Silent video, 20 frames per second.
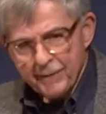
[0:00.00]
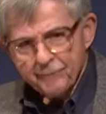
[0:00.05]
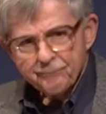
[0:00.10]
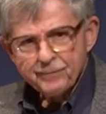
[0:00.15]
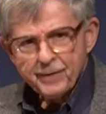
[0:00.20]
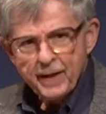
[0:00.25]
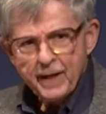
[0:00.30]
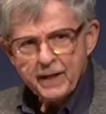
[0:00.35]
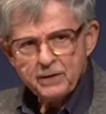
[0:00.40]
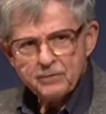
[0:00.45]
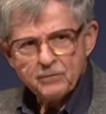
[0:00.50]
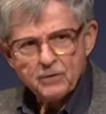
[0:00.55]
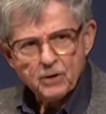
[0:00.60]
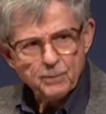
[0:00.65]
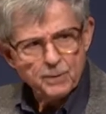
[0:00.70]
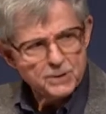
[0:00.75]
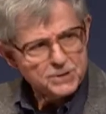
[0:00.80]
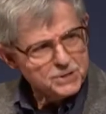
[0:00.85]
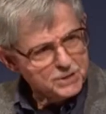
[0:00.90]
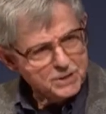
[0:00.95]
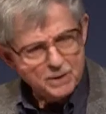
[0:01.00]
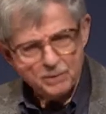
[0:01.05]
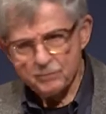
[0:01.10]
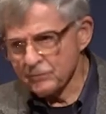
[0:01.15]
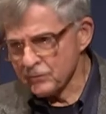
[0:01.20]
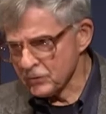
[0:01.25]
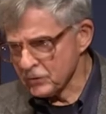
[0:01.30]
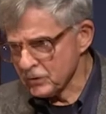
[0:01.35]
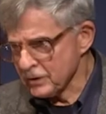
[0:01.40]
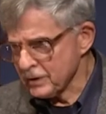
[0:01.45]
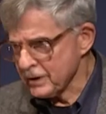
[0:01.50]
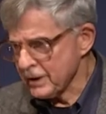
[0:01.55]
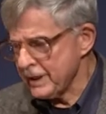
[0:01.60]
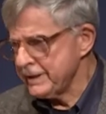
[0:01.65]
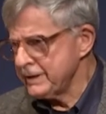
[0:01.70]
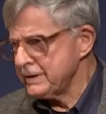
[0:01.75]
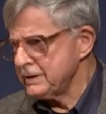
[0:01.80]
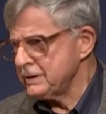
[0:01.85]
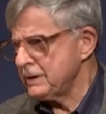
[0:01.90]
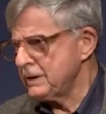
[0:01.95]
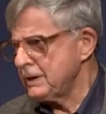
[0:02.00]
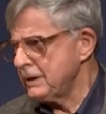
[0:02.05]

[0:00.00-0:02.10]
Thank you very much, Jim, for your kind